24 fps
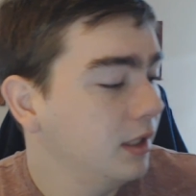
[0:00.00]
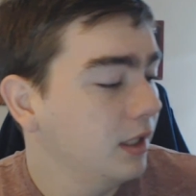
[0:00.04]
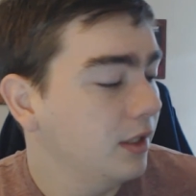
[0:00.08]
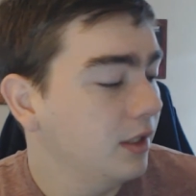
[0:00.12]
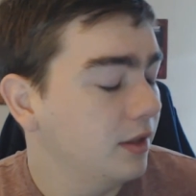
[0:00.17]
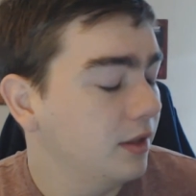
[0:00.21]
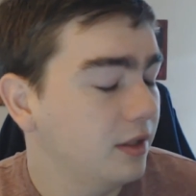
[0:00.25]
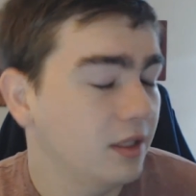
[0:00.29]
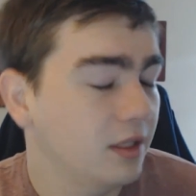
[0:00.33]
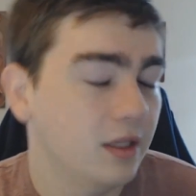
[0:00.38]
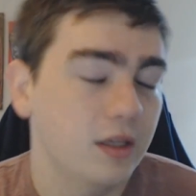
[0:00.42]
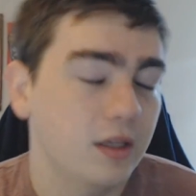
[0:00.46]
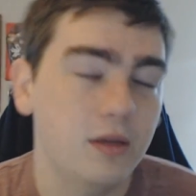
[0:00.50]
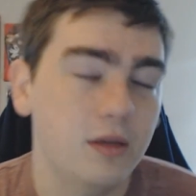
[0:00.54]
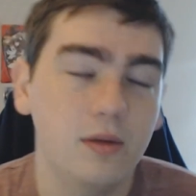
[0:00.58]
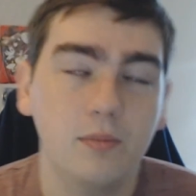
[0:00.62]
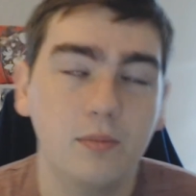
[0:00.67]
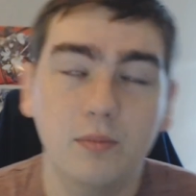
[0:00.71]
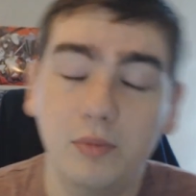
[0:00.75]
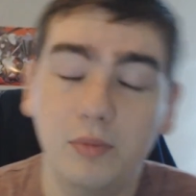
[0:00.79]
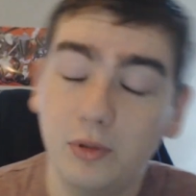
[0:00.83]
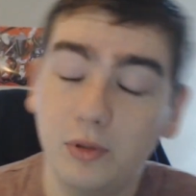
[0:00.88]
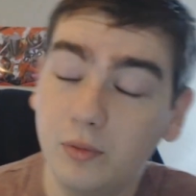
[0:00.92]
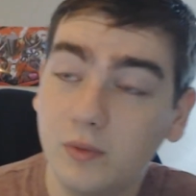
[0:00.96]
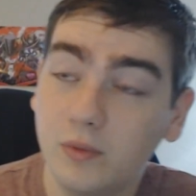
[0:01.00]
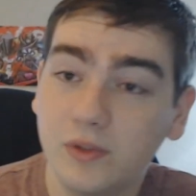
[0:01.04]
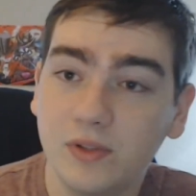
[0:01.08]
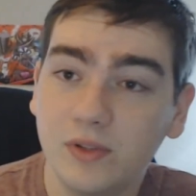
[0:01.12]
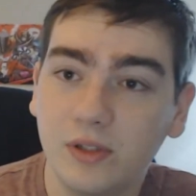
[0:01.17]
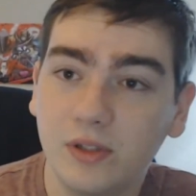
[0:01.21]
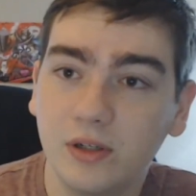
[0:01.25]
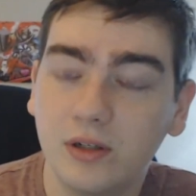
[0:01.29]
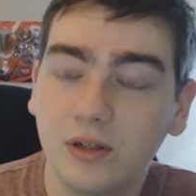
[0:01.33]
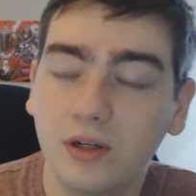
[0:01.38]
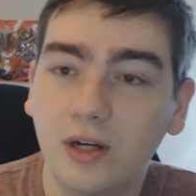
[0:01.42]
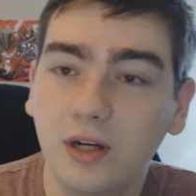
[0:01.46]
the blue ones
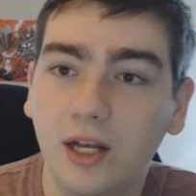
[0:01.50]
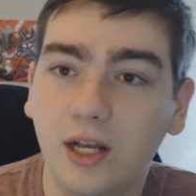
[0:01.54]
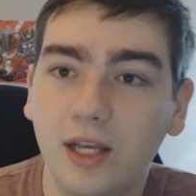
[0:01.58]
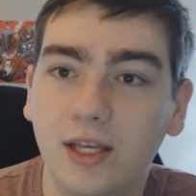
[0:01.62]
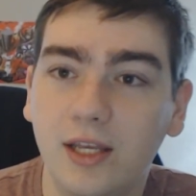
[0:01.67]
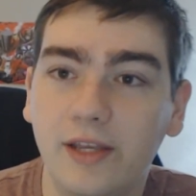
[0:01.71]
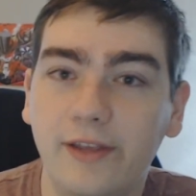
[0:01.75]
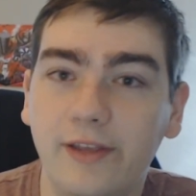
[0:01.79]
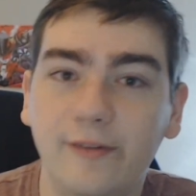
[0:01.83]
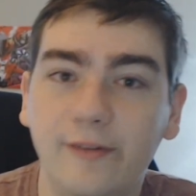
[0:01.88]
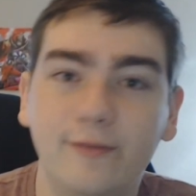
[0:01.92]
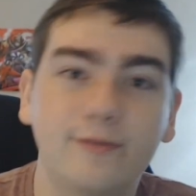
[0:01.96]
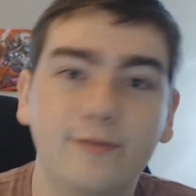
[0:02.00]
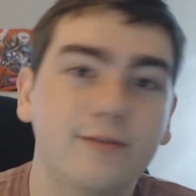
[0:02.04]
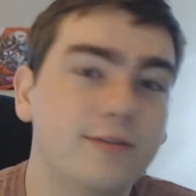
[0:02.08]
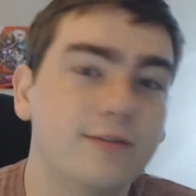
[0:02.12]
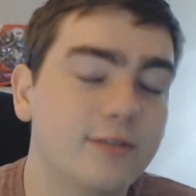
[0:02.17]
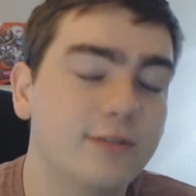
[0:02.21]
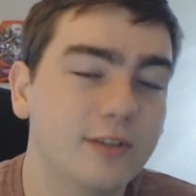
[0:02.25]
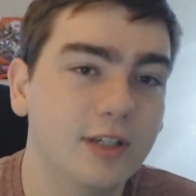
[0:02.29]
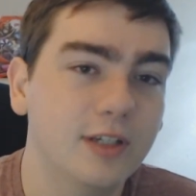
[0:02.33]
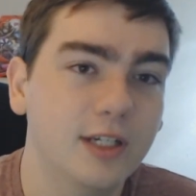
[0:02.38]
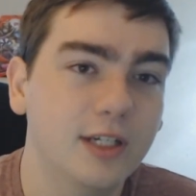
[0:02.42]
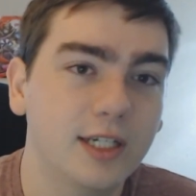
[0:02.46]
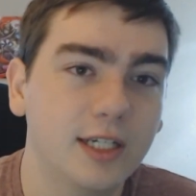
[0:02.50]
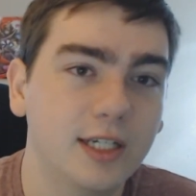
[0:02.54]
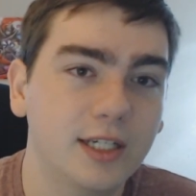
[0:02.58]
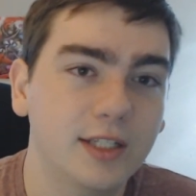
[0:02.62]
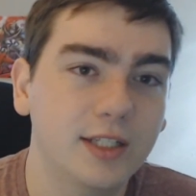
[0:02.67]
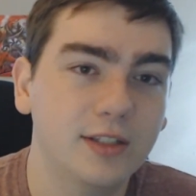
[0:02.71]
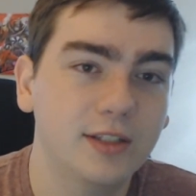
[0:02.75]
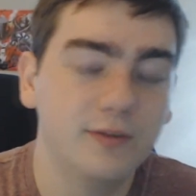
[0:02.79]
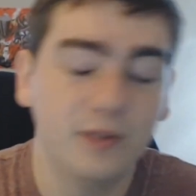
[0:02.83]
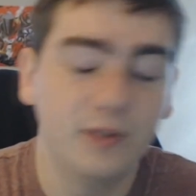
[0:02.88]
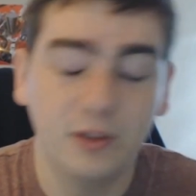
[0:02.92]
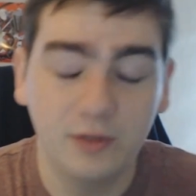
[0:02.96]
are. If
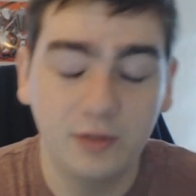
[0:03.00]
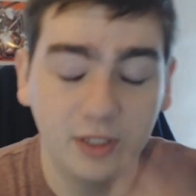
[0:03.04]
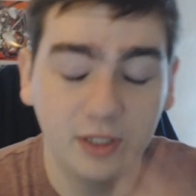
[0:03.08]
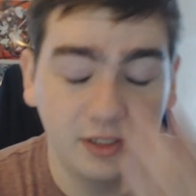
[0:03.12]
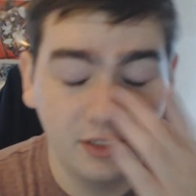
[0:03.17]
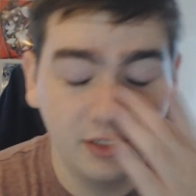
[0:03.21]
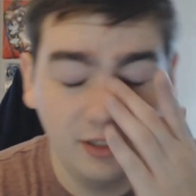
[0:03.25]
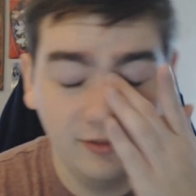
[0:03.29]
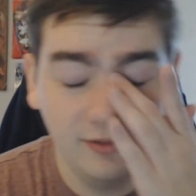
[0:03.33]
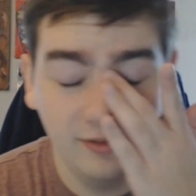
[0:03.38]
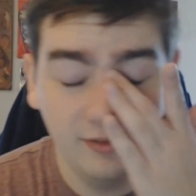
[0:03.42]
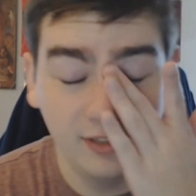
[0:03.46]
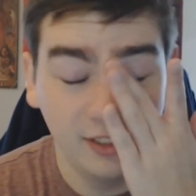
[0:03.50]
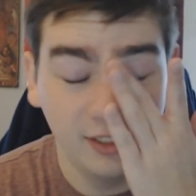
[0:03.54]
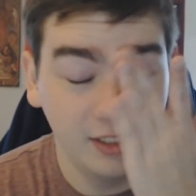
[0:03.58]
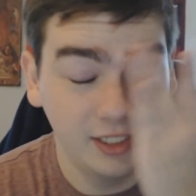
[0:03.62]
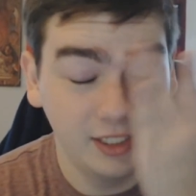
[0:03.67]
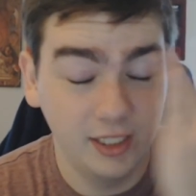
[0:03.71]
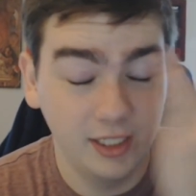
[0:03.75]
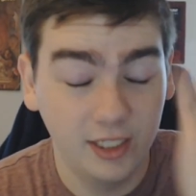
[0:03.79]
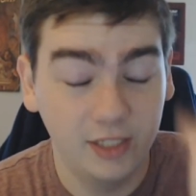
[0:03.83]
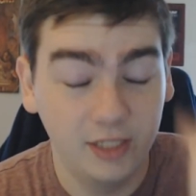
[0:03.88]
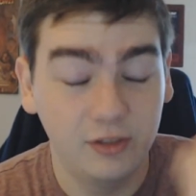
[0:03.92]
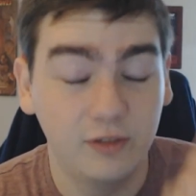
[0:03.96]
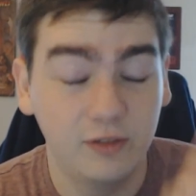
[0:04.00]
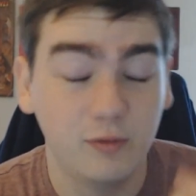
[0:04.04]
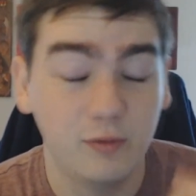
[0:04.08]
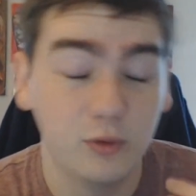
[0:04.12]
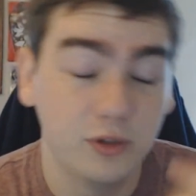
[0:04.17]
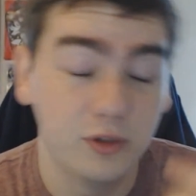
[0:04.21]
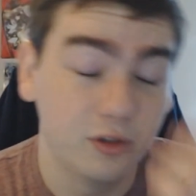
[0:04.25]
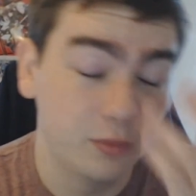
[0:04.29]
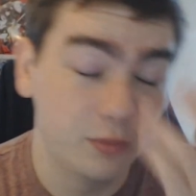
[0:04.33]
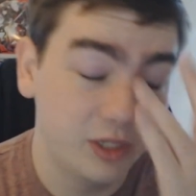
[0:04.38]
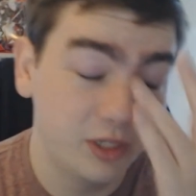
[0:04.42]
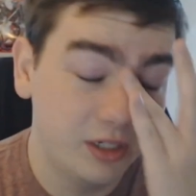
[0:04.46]
this video takes off and I can actually afford
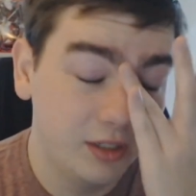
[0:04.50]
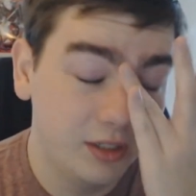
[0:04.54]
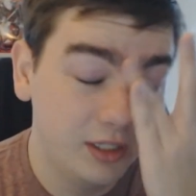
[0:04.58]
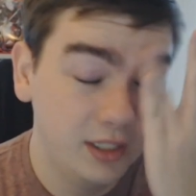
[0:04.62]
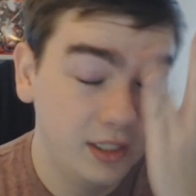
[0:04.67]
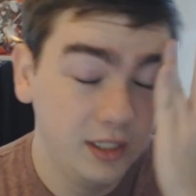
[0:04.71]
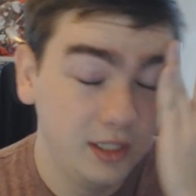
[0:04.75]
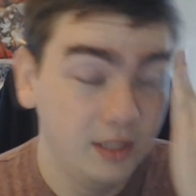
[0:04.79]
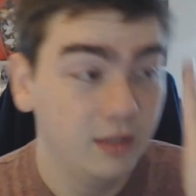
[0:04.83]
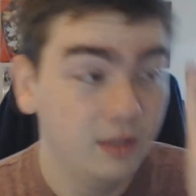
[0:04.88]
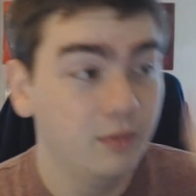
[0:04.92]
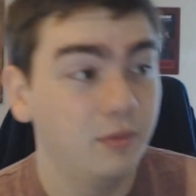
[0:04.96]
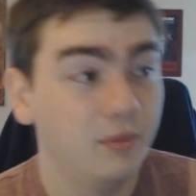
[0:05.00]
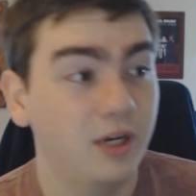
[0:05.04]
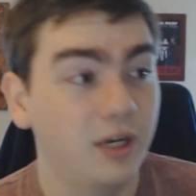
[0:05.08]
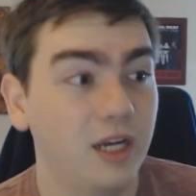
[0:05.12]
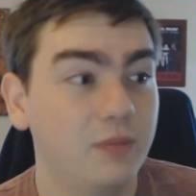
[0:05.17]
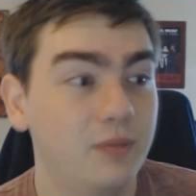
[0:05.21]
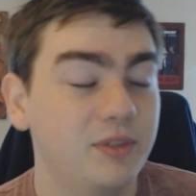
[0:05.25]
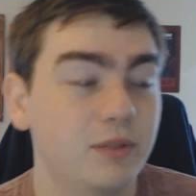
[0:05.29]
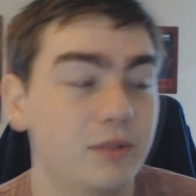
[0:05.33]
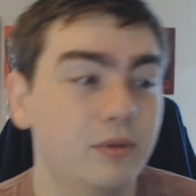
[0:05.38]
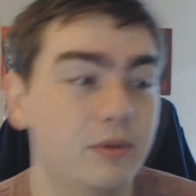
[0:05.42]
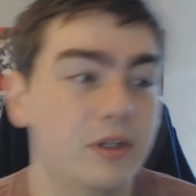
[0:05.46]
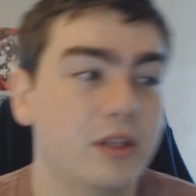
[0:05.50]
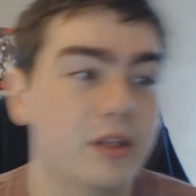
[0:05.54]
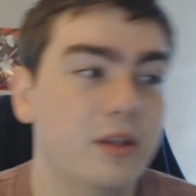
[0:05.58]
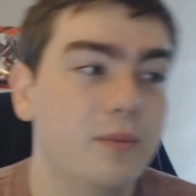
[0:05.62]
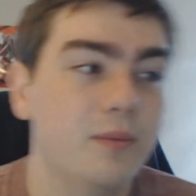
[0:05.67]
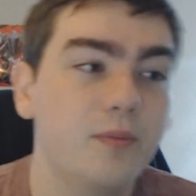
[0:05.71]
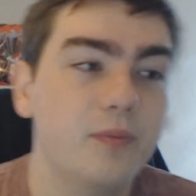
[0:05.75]
another pair, perhaps I will get them.